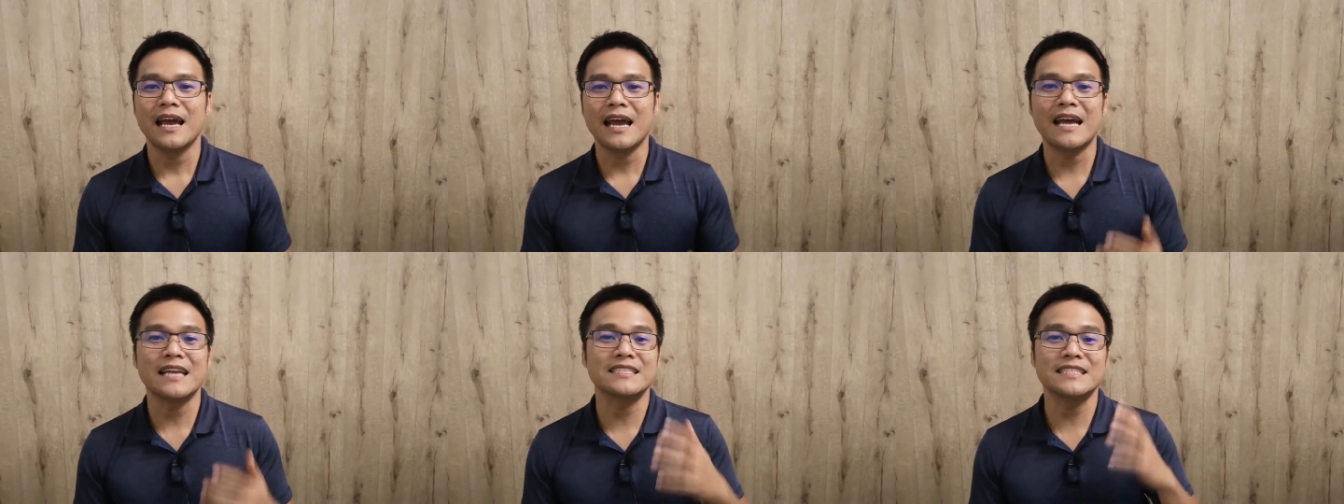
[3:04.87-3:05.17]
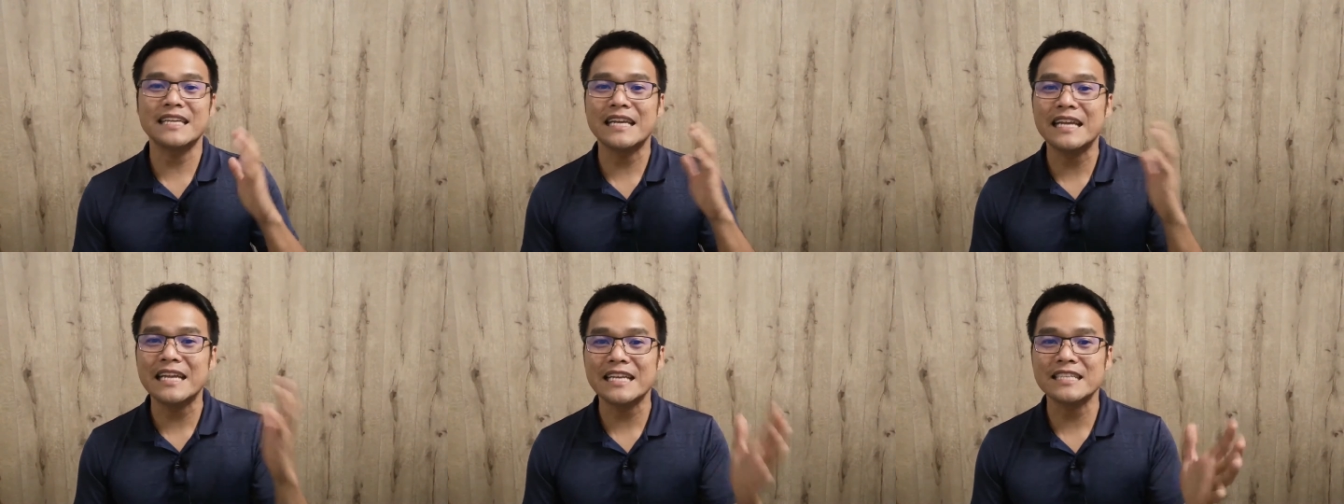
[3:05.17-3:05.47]

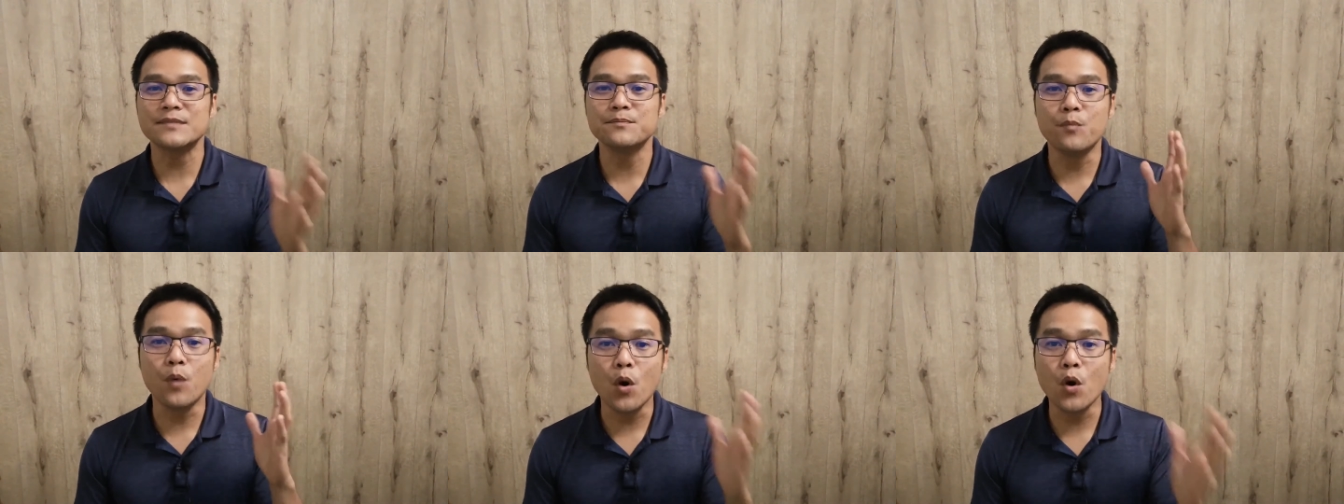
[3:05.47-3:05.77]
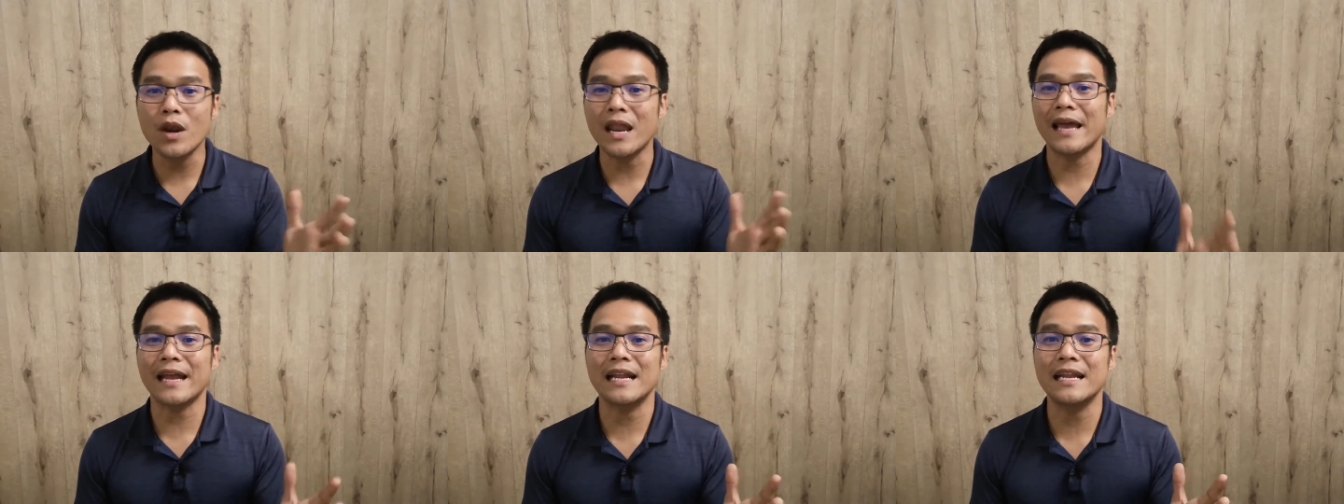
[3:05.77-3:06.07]
as it is
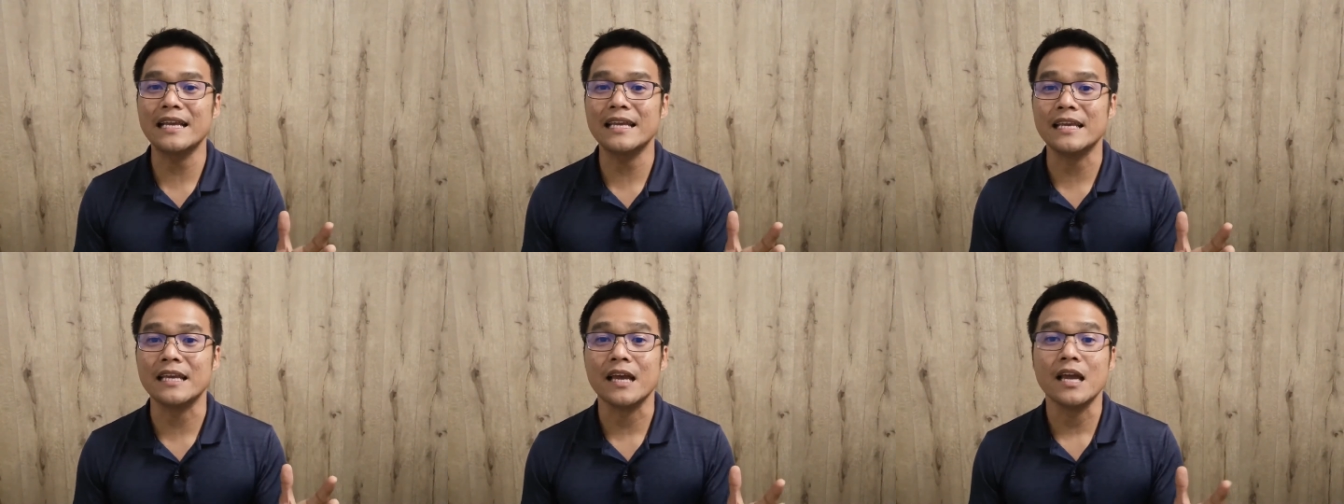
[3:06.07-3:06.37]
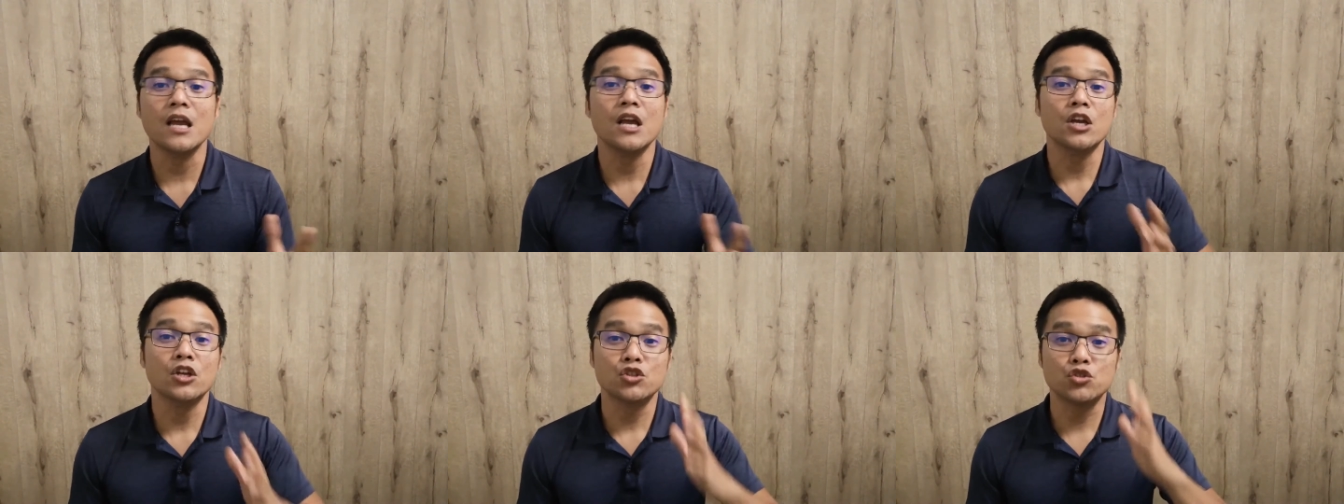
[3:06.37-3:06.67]
more likely
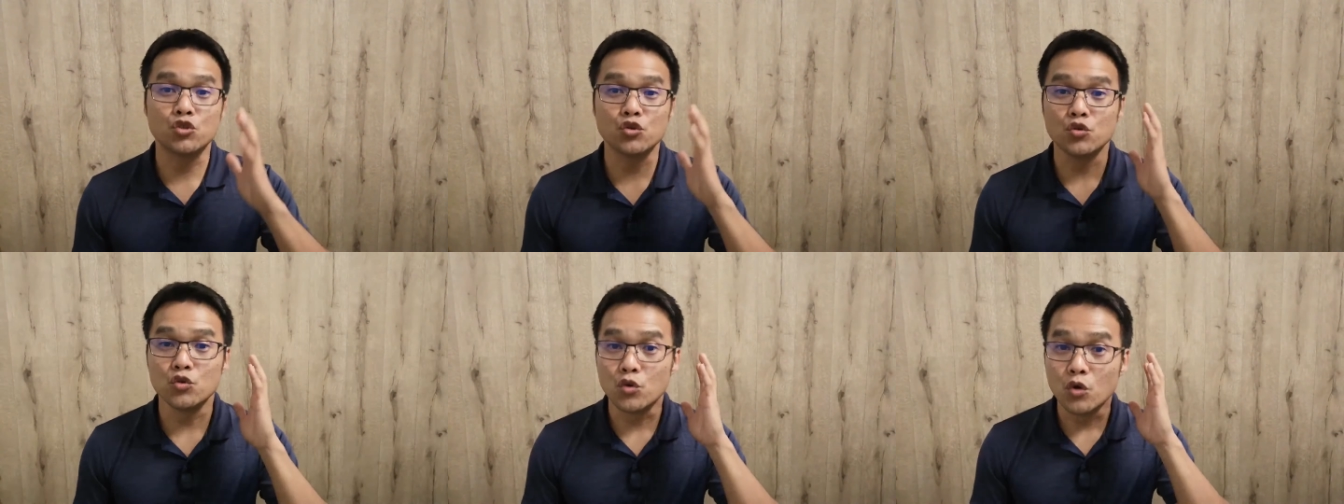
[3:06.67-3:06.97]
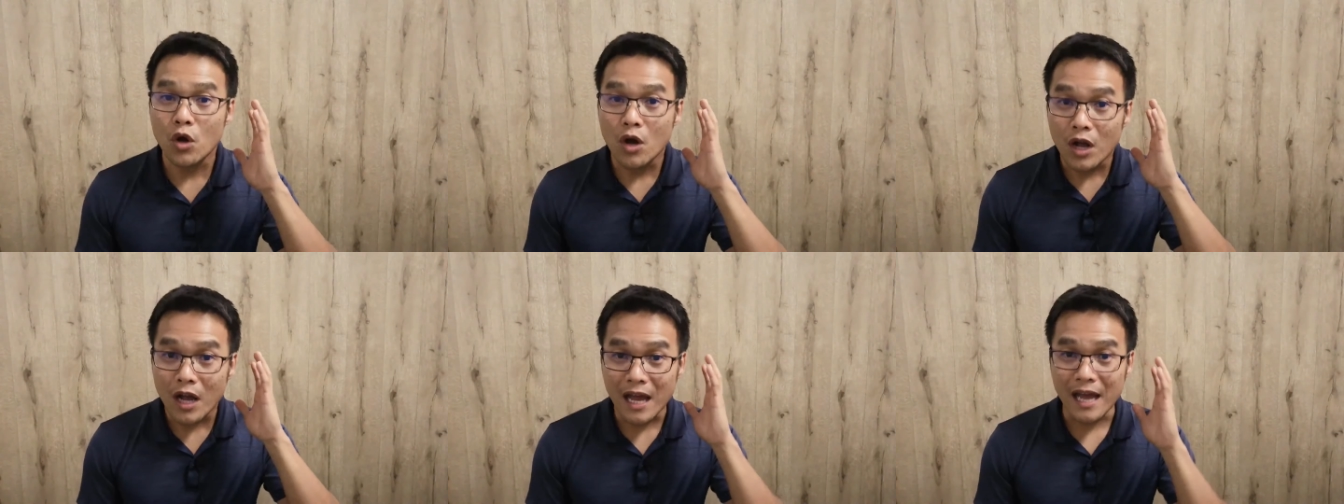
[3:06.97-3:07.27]

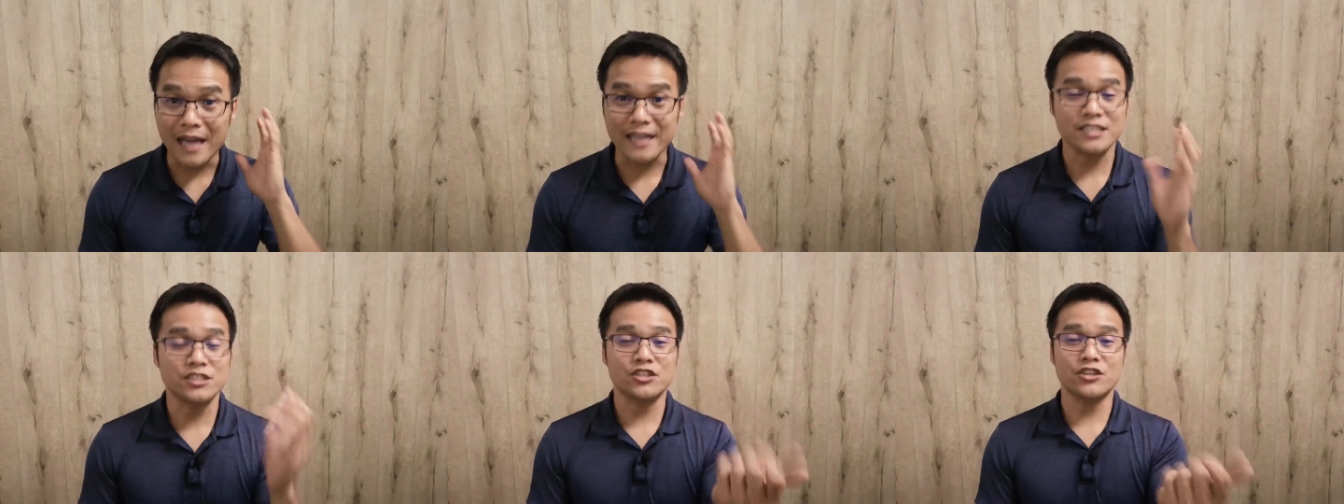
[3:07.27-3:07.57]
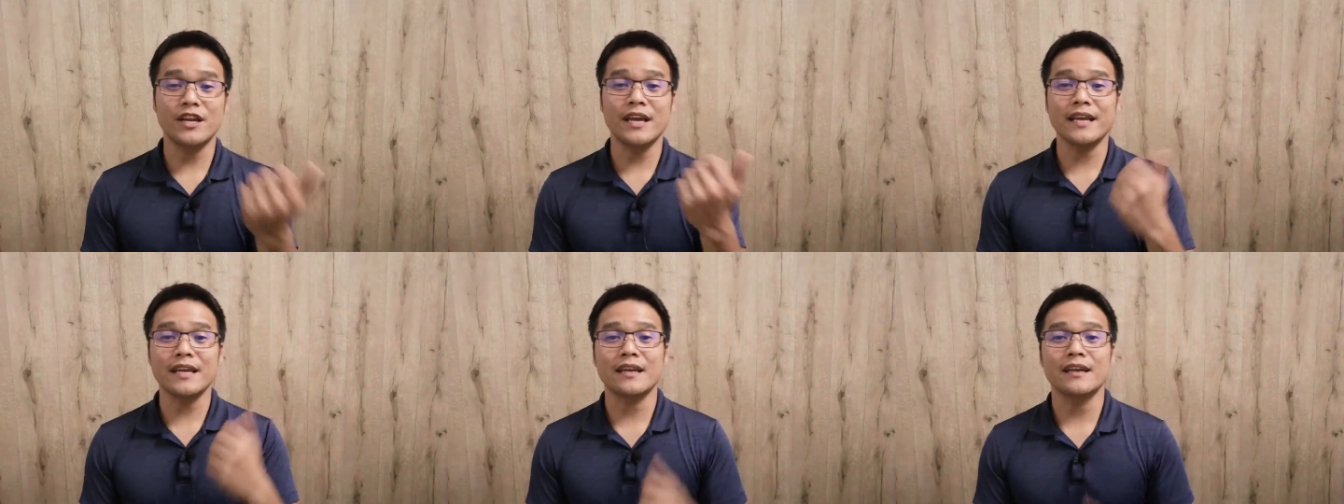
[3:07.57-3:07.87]
to
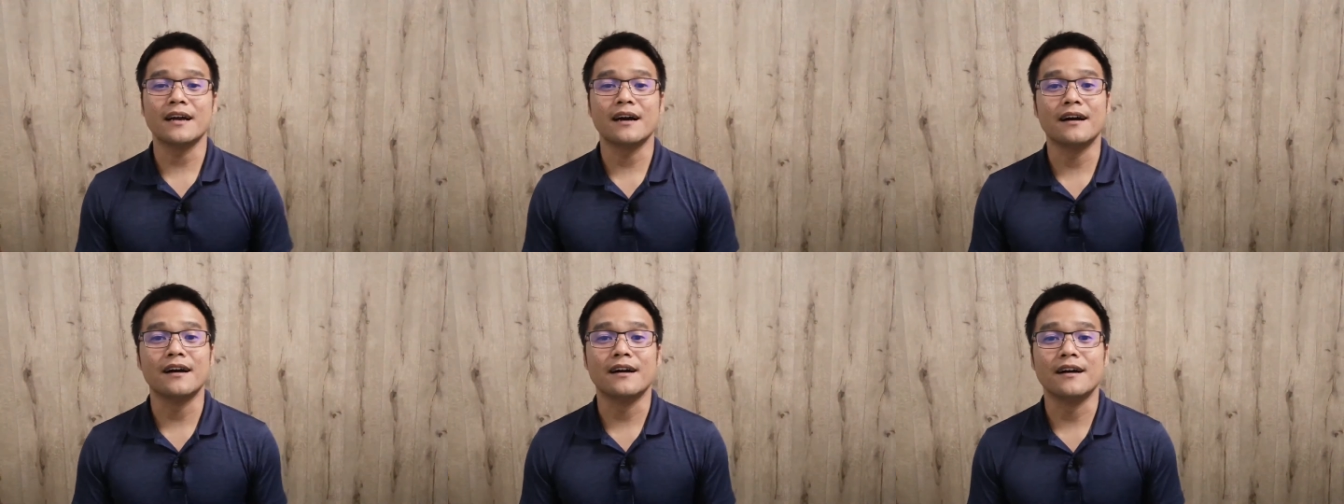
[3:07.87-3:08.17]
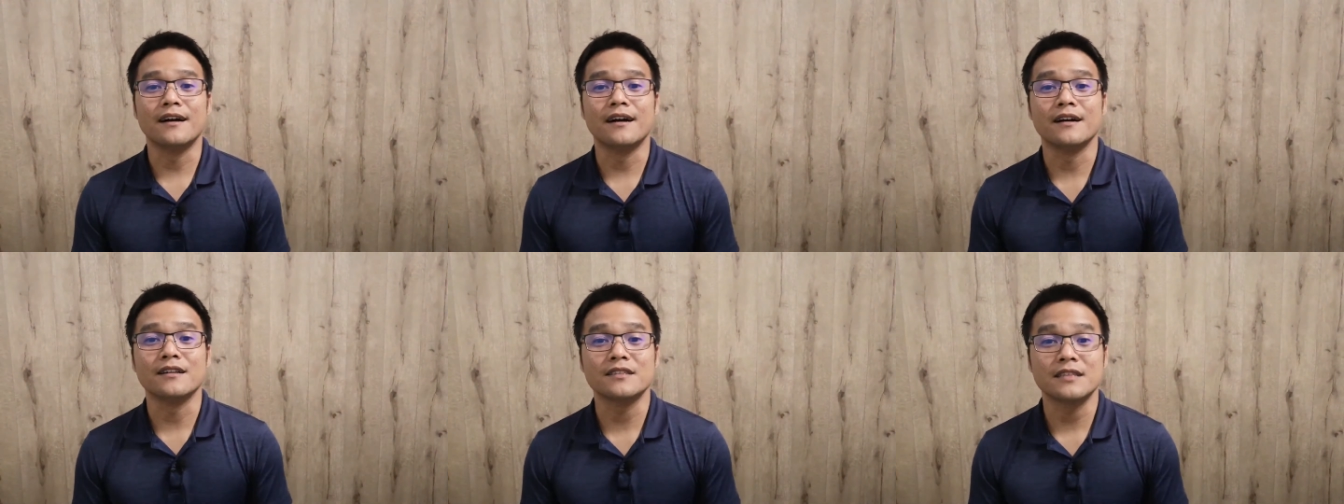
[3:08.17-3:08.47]
attract
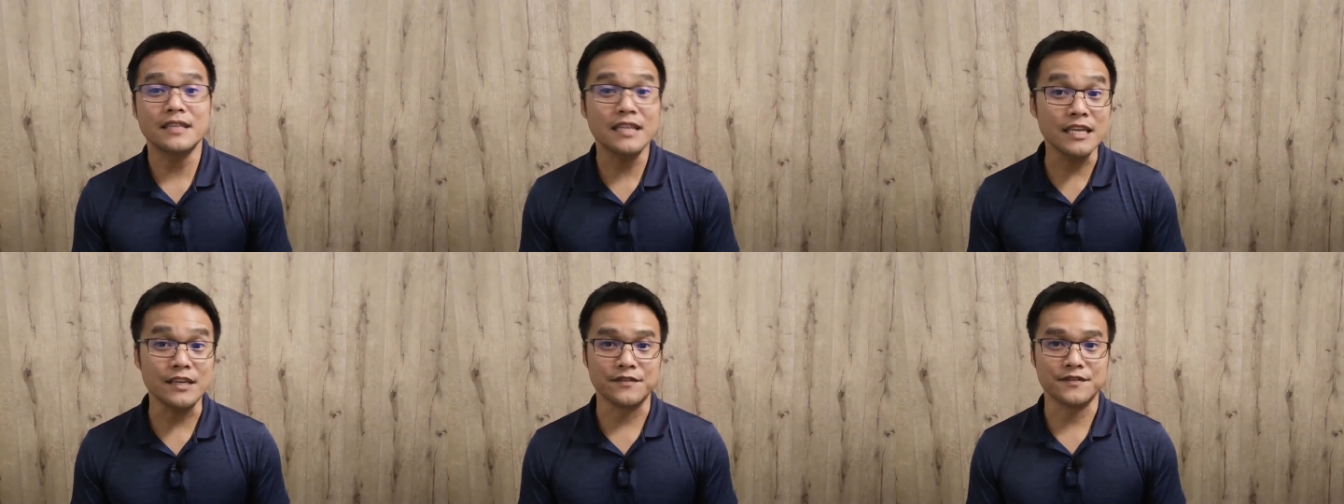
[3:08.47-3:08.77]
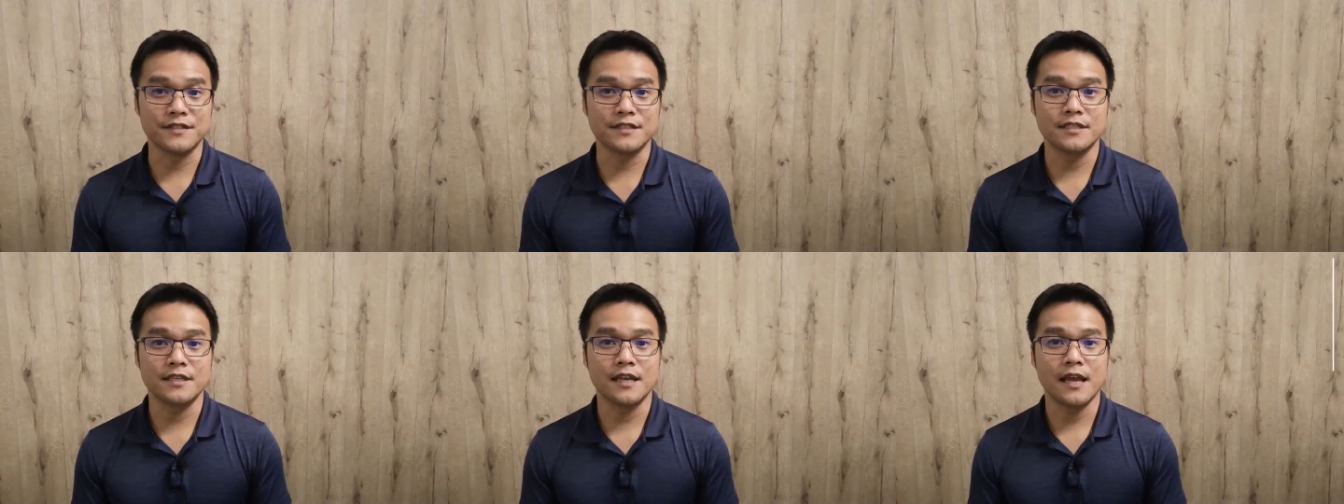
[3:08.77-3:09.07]

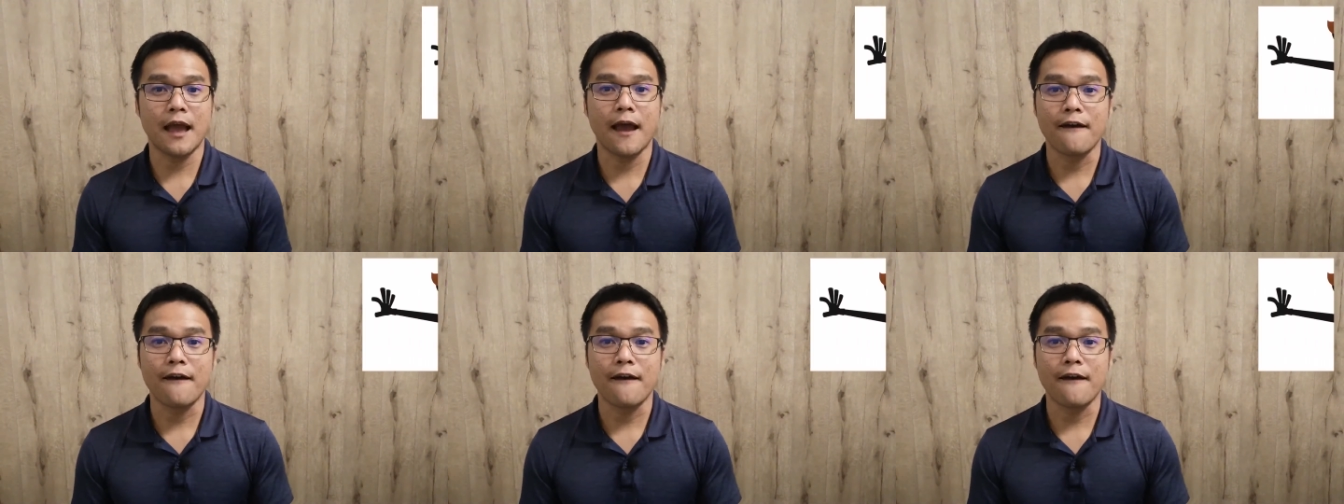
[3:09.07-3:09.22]
thieves,